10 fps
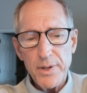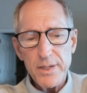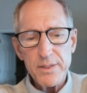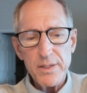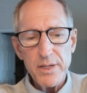
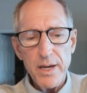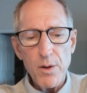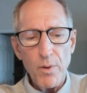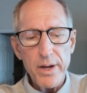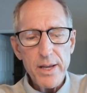But
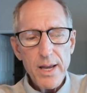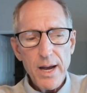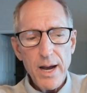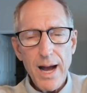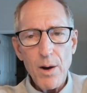anyway,
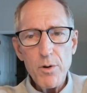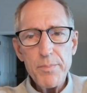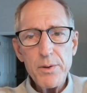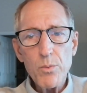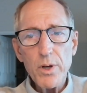I would
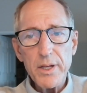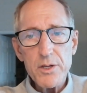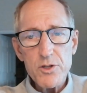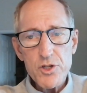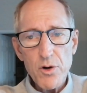be
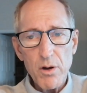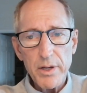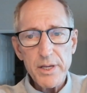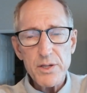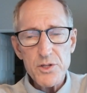really
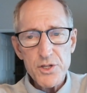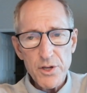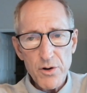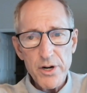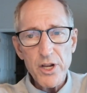strongly
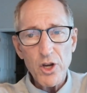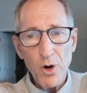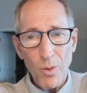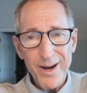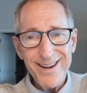considering
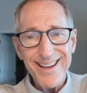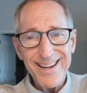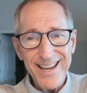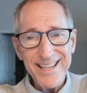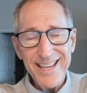going
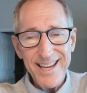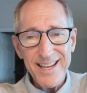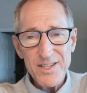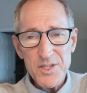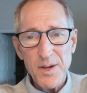and
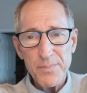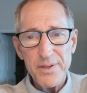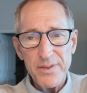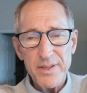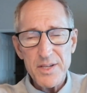getting
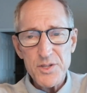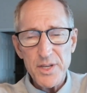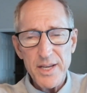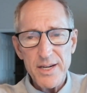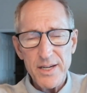something that's
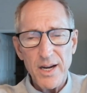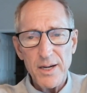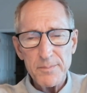in